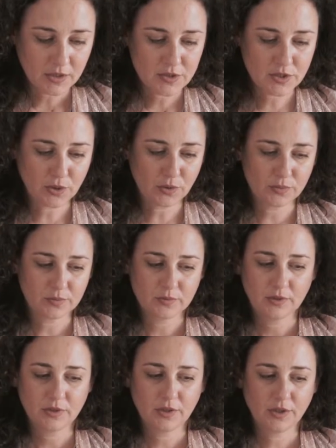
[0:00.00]
So
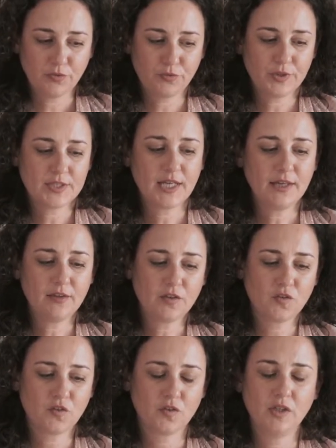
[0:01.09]
if we say
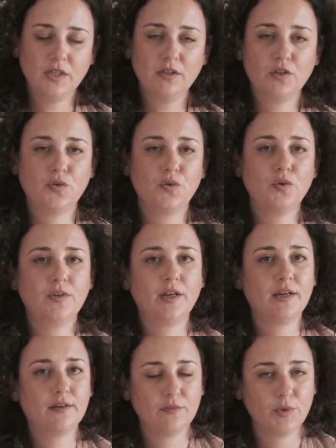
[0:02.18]
that in the
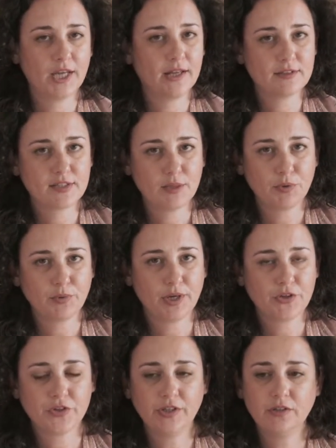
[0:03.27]
2 we had a
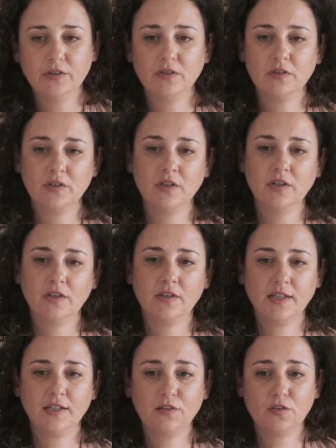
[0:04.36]
separation,
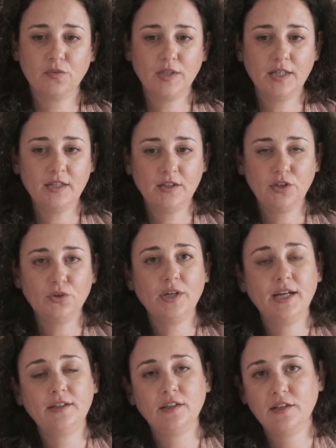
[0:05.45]
then 3
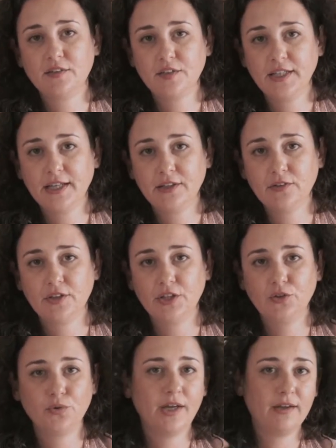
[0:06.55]
united us again
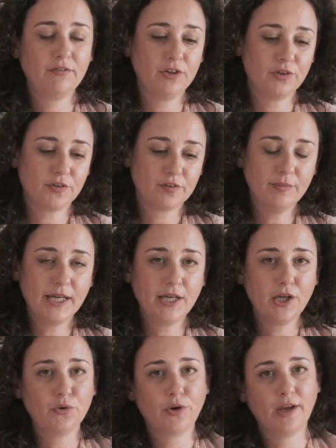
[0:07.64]
into heaven, earth,
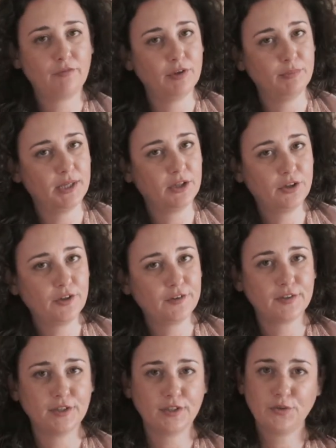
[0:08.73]
man, or heaven, man,
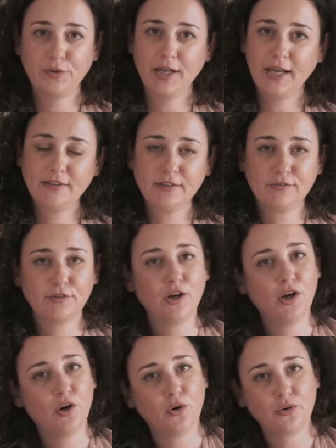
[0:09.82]
earth, and the creative
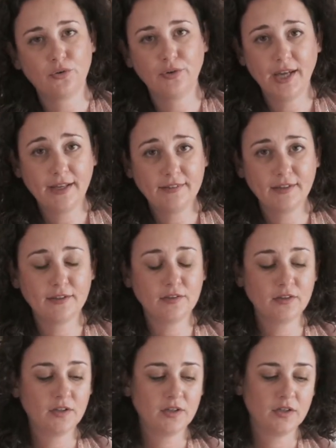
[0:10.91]
or created
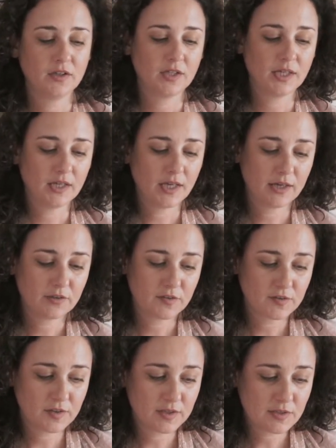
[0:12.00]

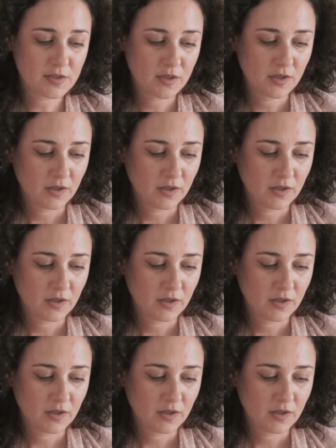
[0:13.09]
axes.